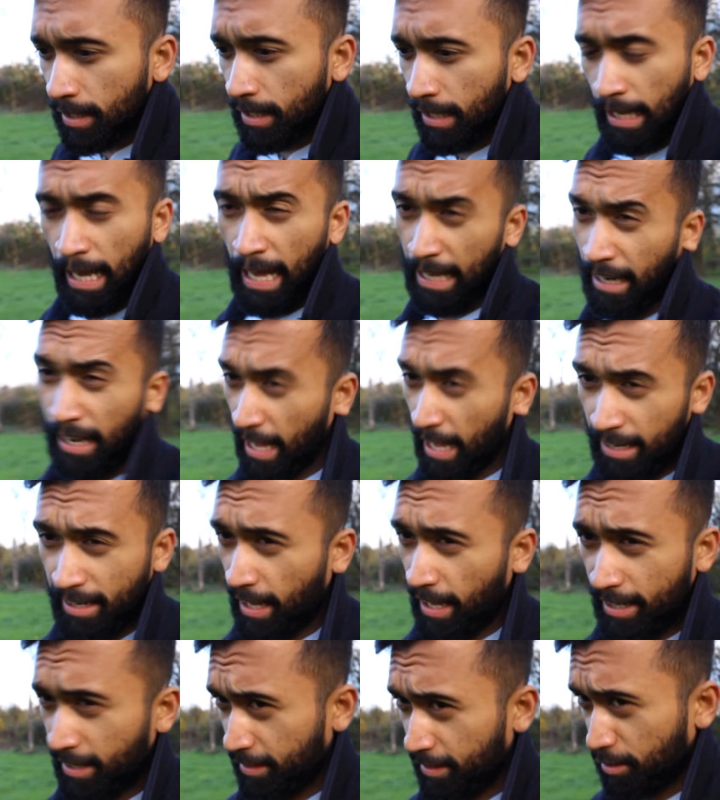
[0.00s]
And
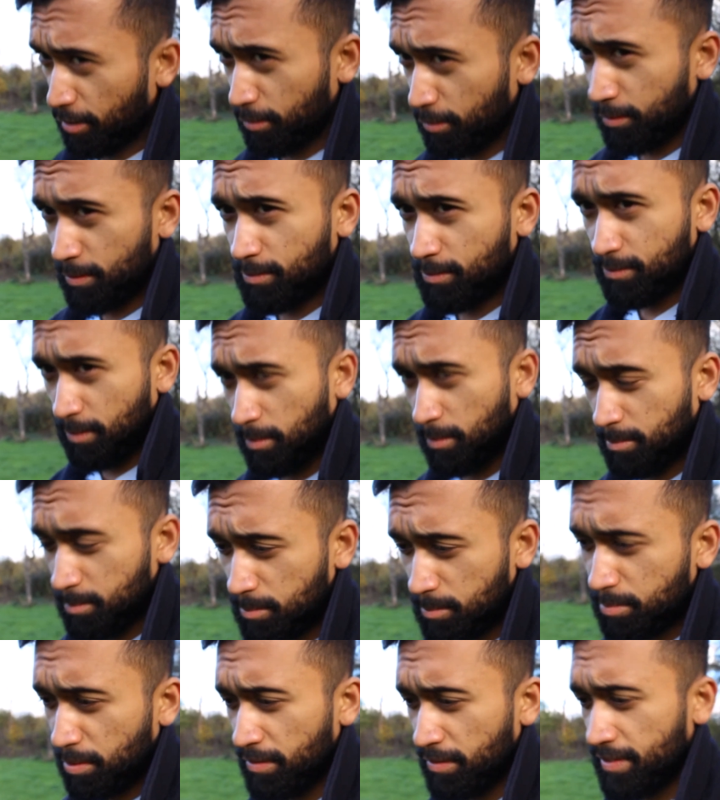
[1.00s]
I know from
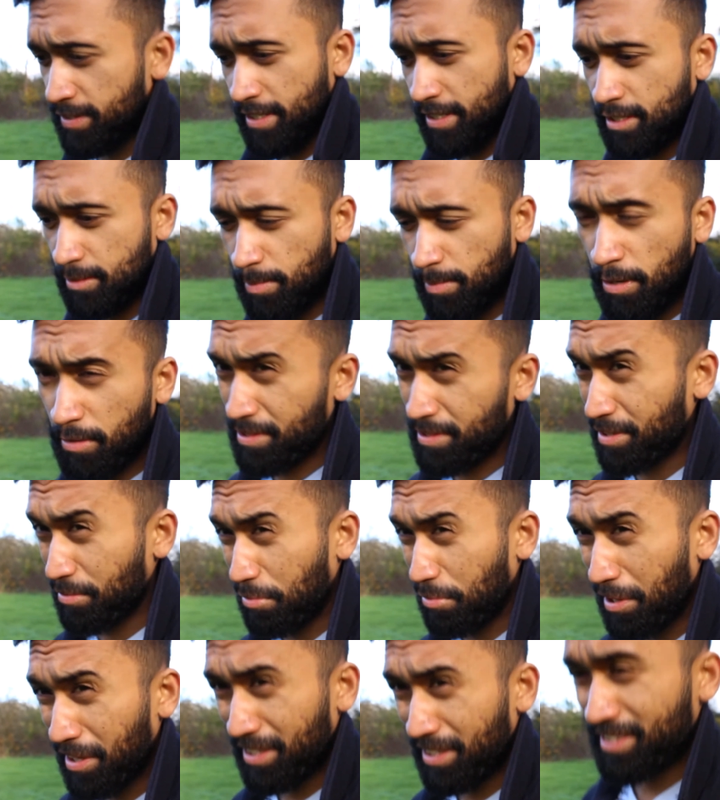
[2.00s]
previous experience it
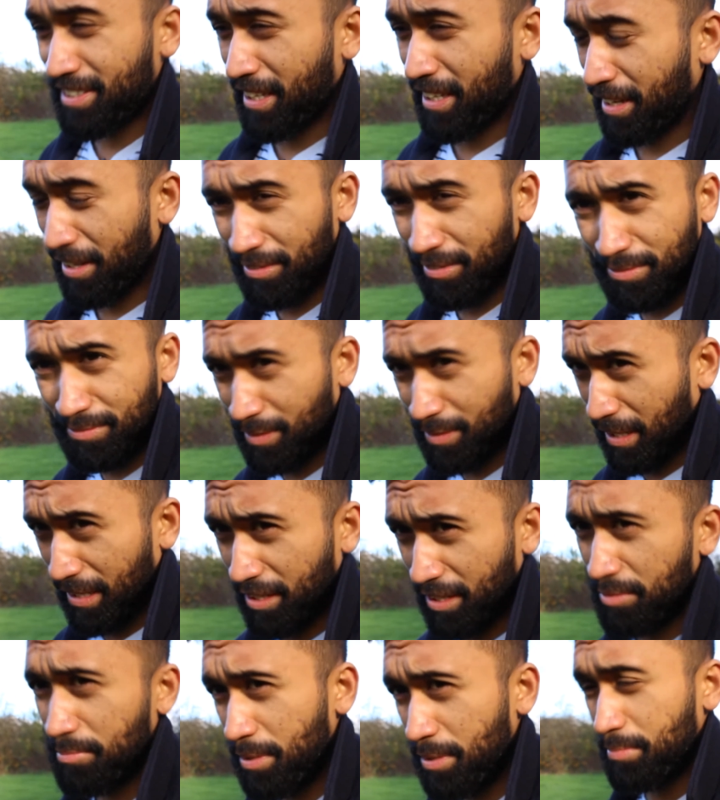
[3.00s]
works, and
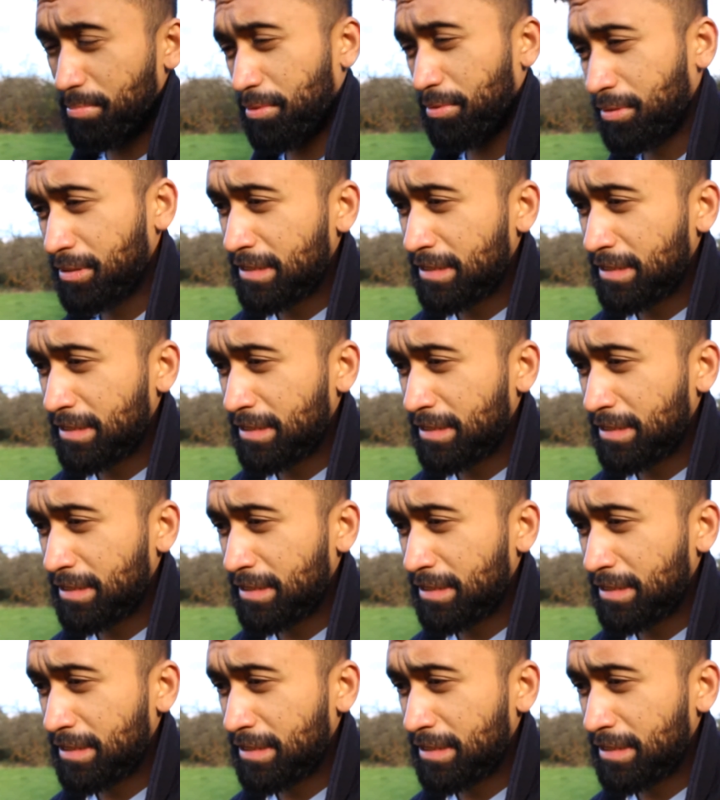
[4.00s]
other people